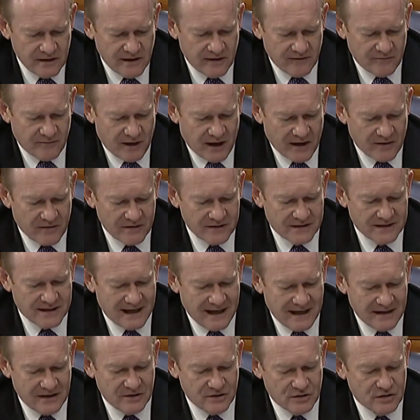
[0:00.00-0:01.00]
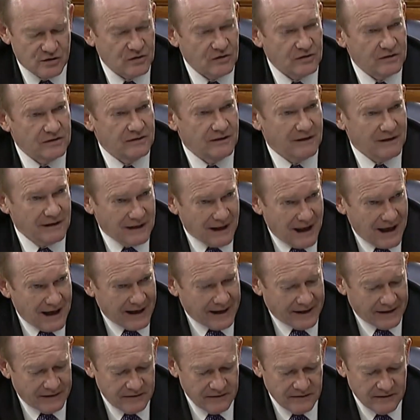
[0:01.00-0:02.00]
of migrants can and should
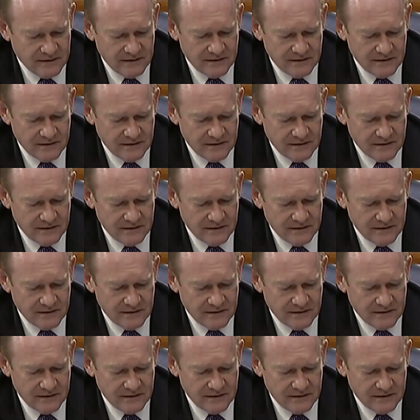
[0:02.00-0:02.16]
align.